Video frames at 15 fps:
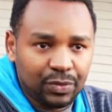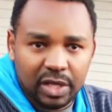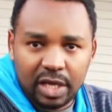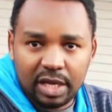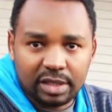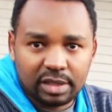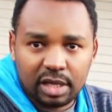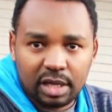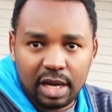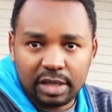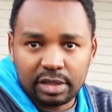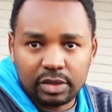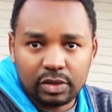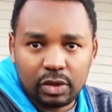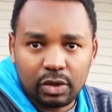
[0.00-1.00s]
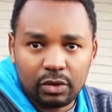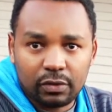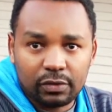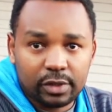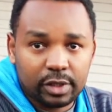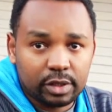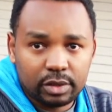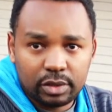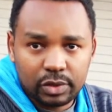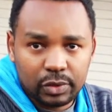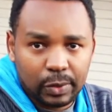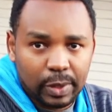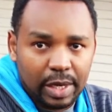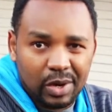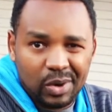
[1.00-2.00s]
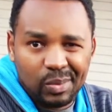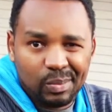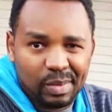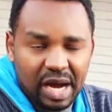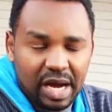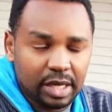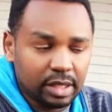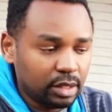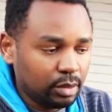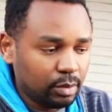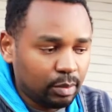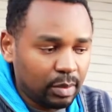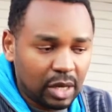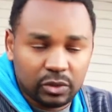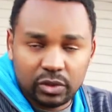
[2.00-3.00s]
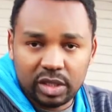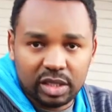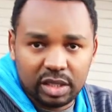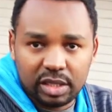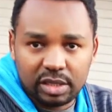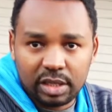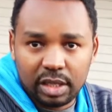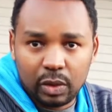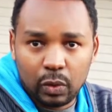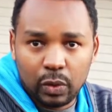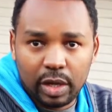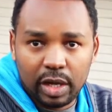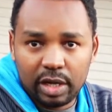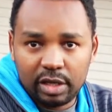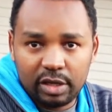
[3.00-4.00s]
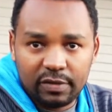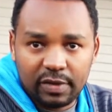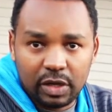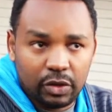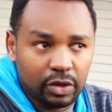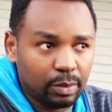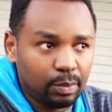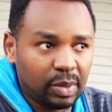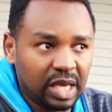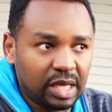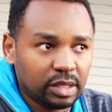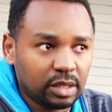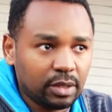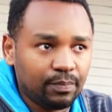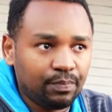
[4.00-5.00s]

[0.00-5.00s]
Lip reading: It has scratches all over, so I don't mind mounting this anywhere, even on the paint.